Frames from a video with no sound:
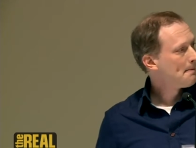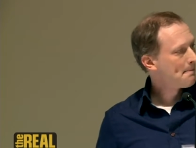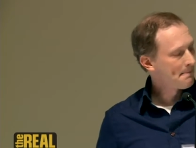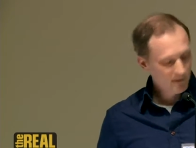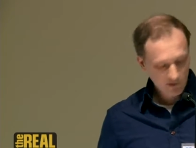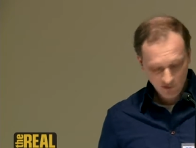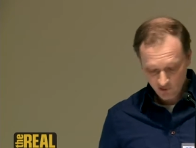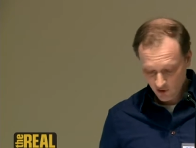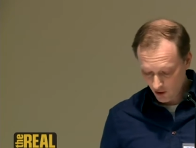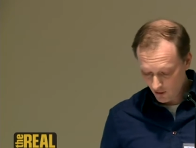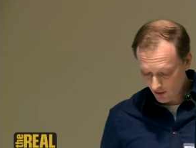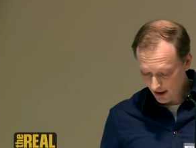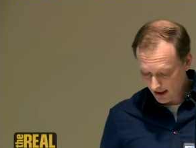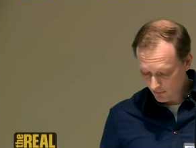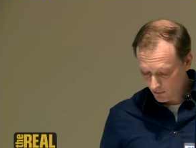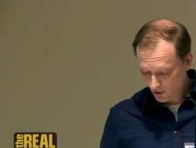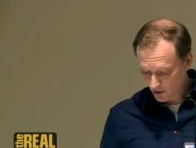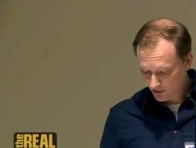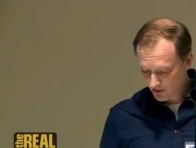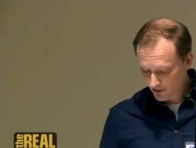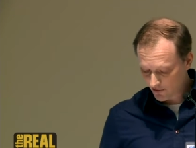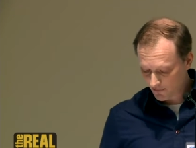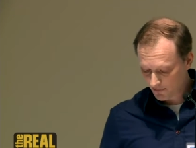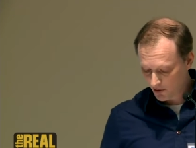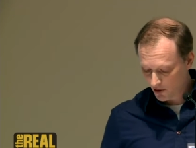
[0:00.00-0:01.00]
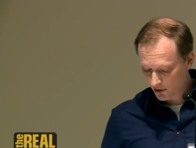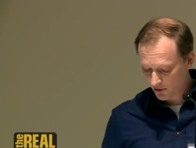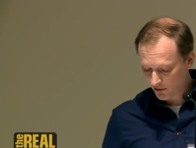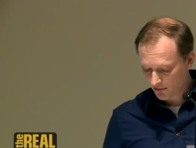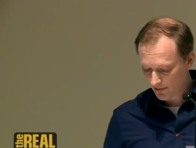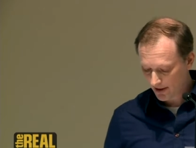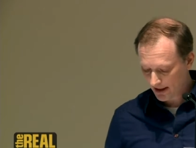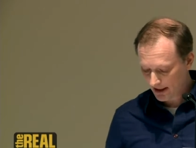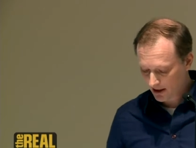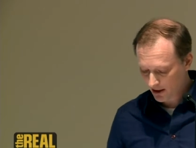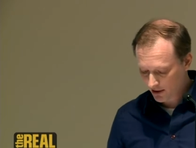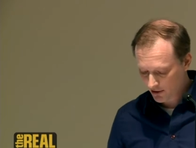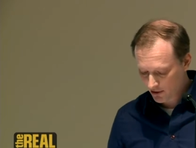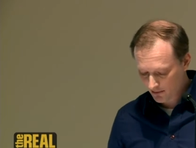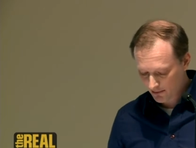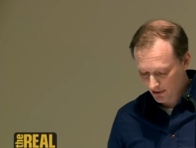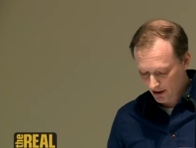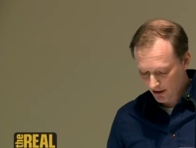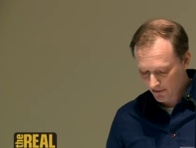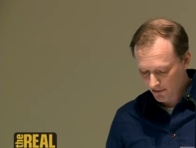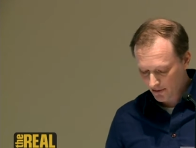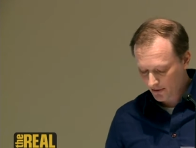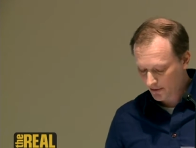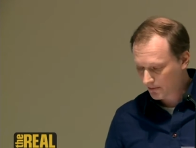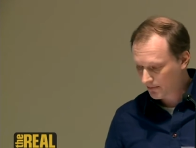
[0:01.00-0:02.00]
So I wrote this book with my younger
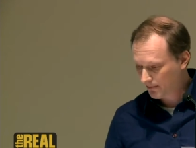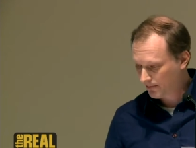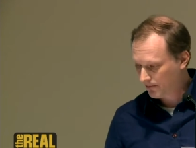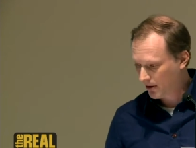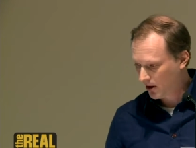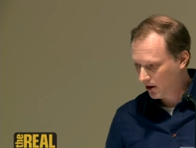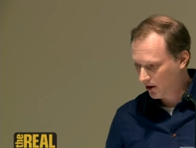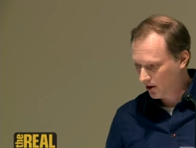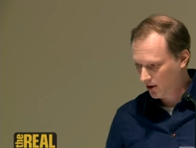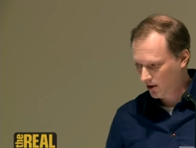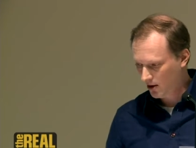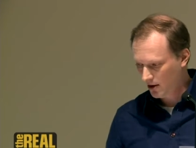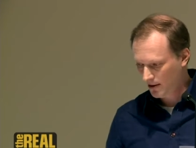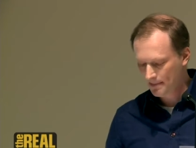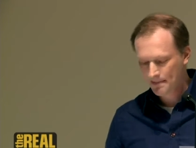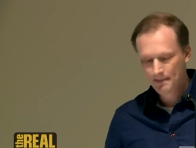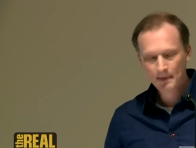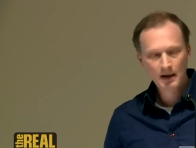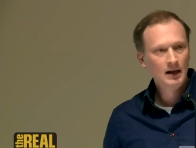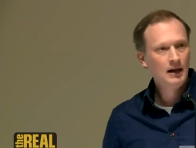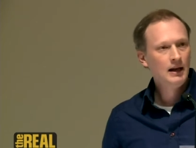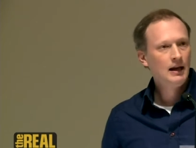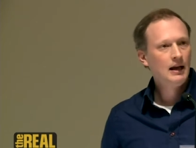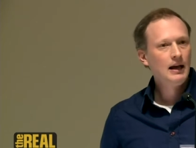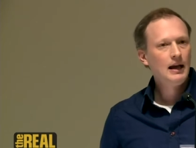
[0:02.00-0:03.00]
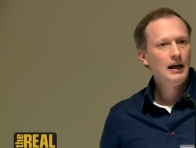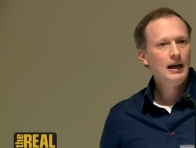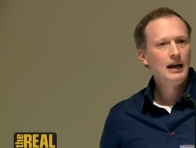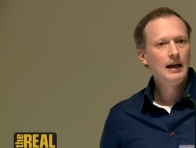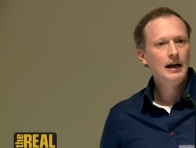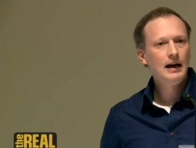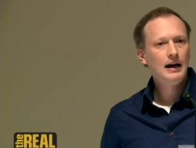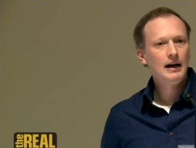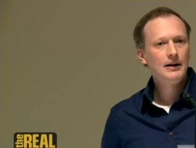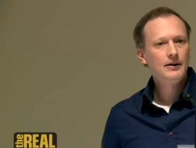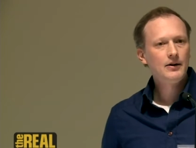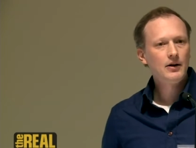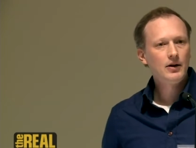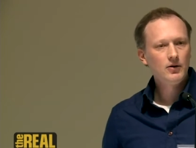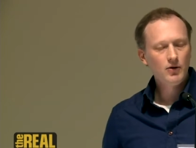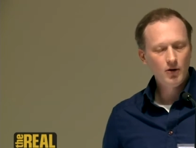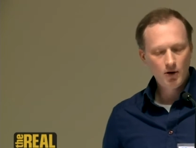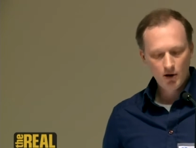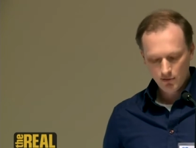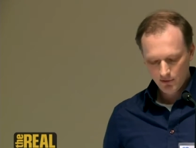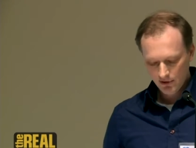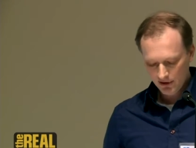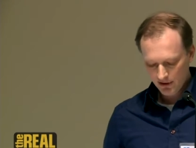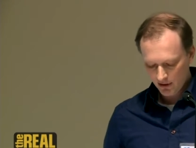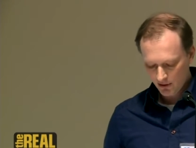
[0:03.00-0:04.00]
brother, Paul, and
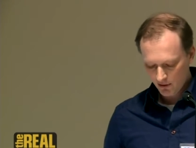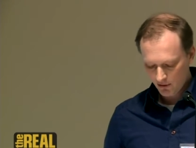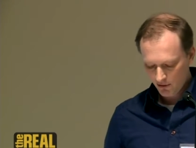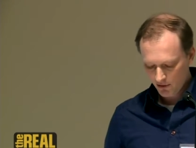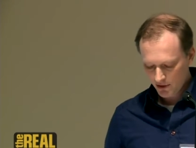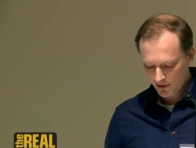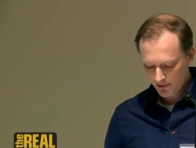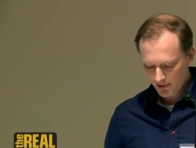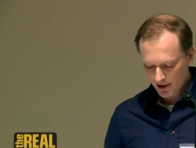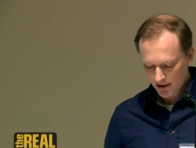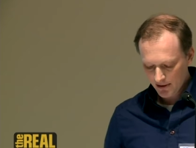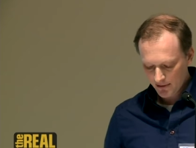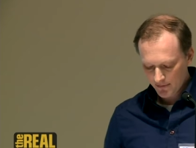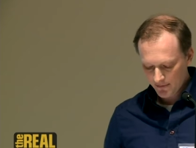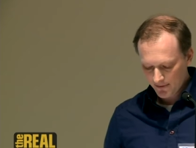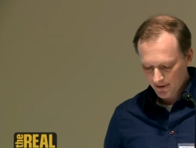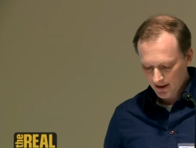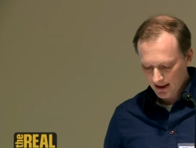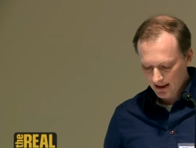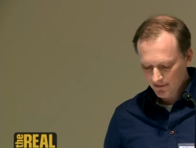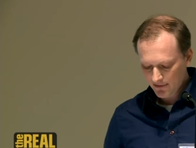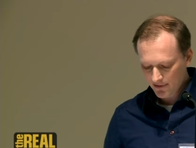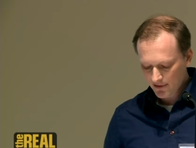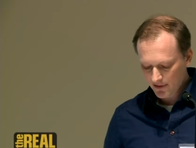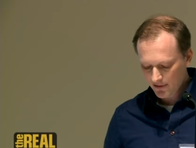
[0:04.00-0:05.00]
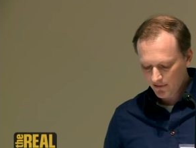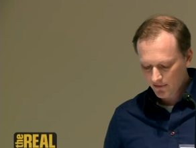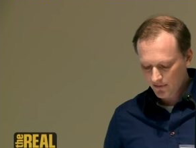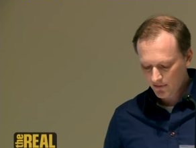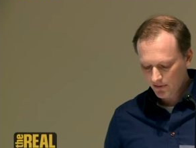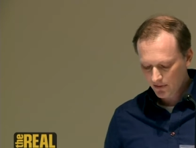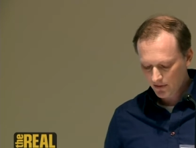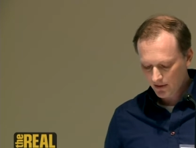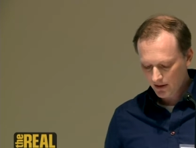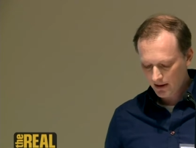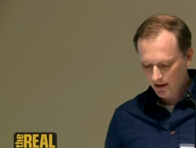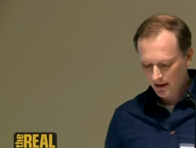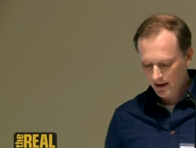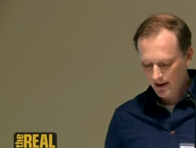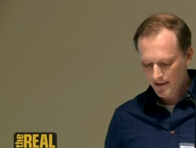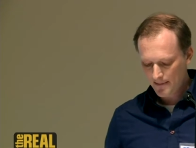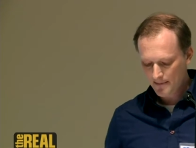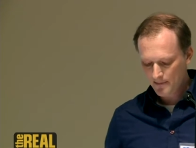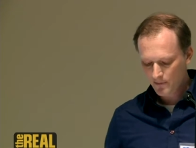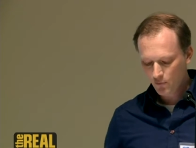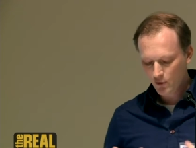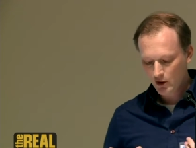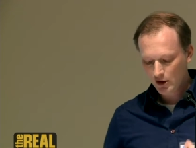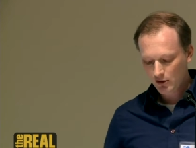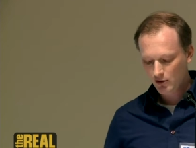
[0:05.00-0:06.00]
along with our older brother, Francis,
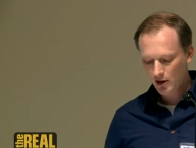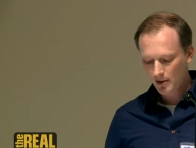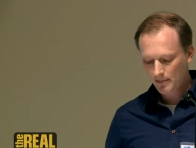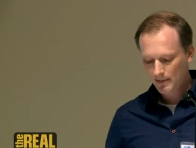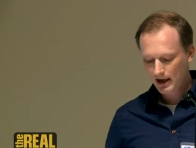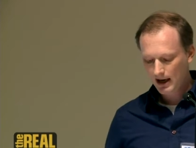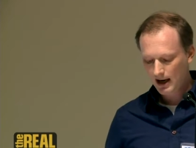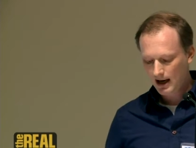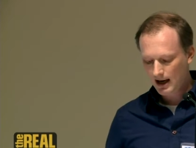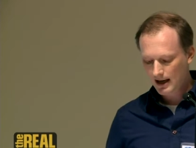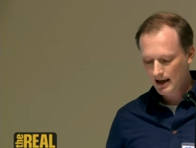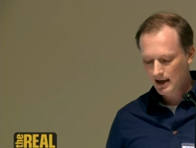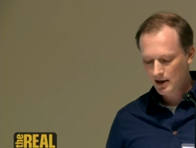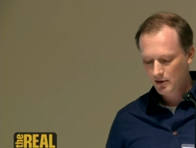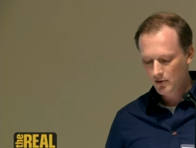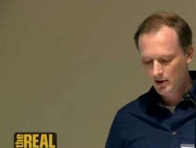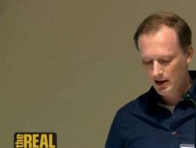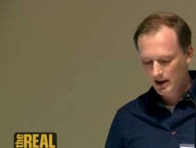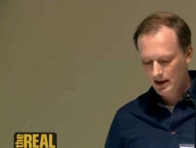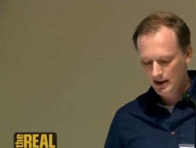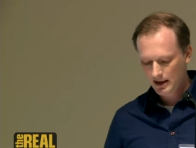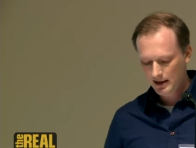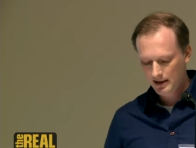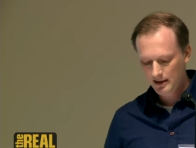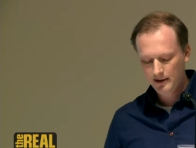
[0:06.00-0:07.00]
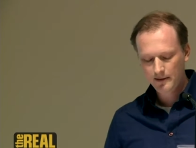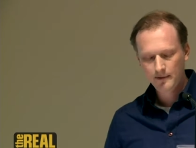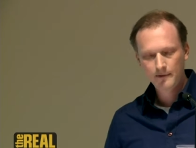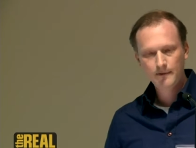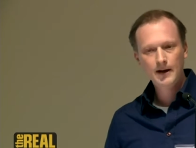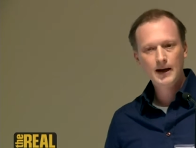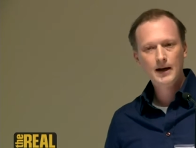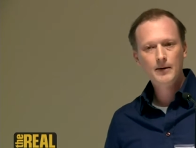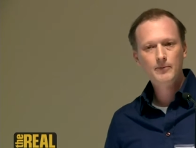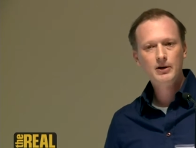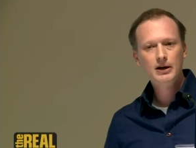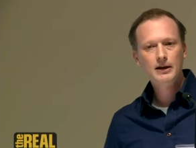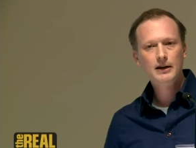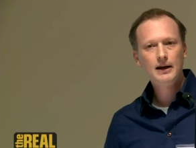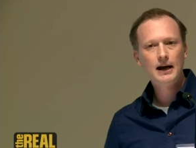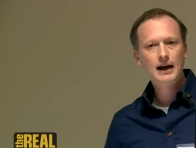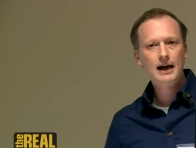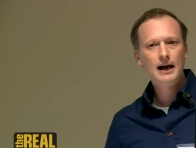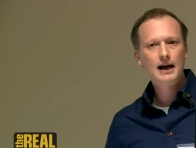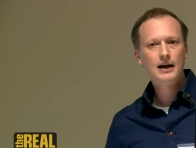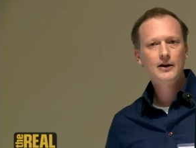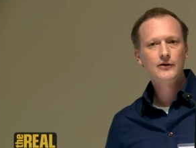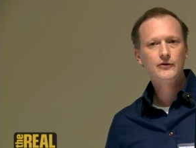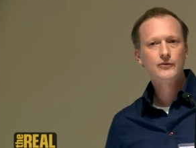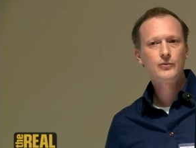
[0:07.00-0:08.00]
we grew up in Iowa in a family that
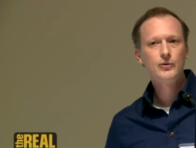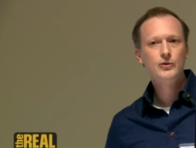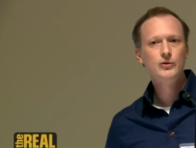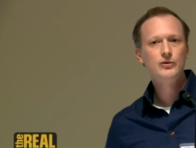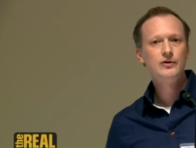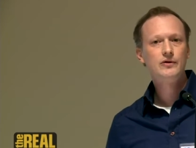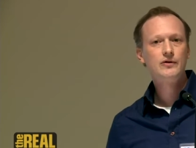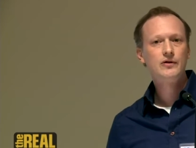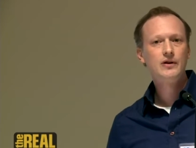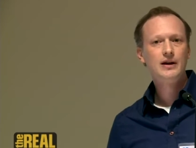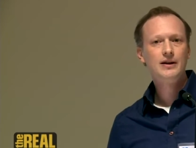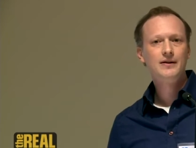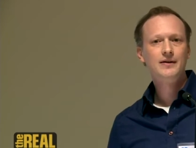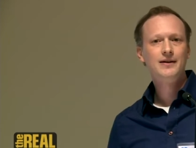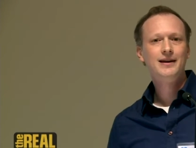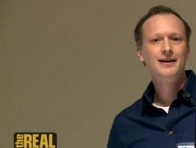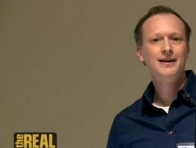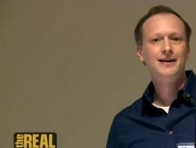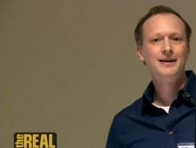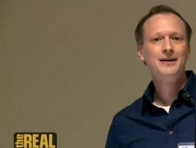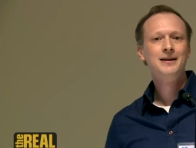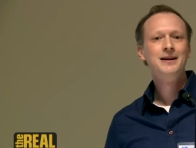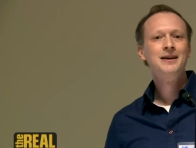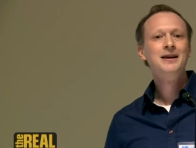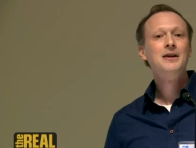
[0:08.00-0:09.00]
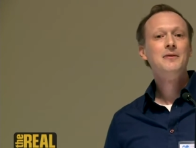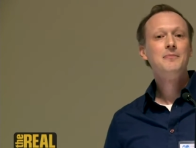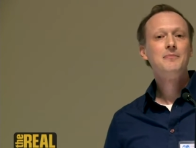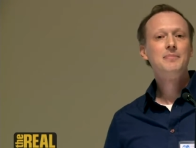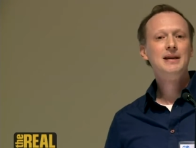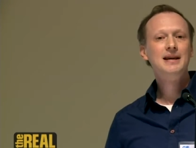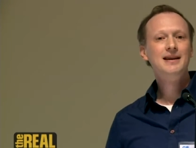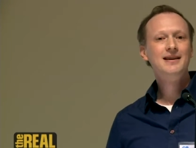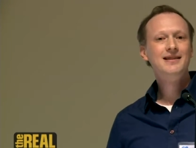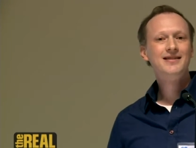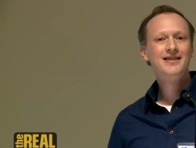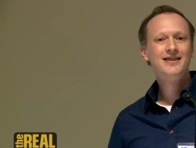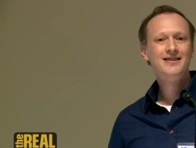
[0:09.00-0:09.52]
has roots in the peace